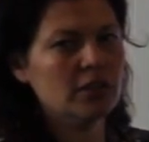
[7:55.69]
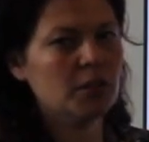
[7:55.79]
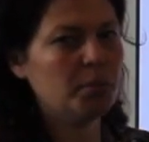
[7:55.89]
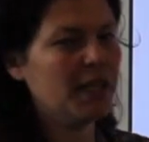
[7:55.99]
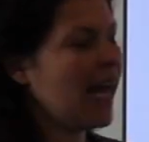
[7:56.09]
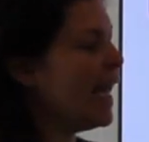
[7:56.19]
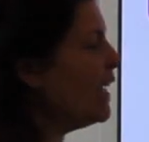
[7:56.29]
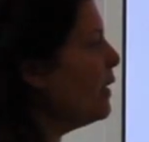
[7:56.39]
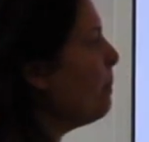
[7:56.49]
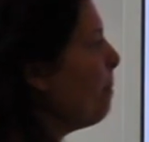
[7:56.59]
to
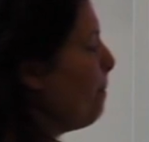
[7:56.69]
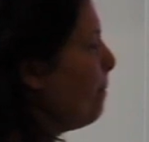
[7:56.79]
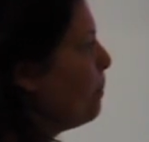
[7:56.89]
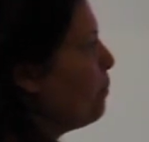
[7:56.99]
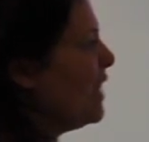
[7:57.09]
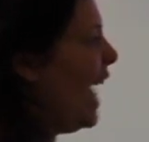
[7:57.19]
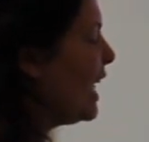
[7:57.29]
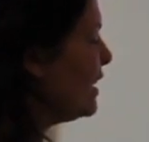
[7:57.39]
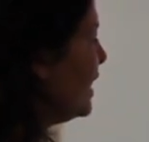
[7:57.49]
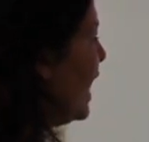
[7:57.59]
play
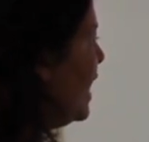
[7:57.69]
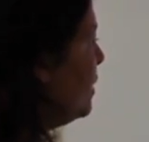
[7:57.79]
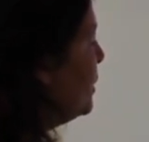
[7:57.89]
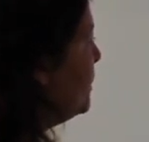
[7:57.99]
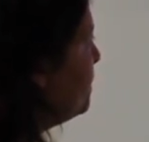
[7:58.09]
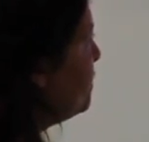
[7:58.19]
that game.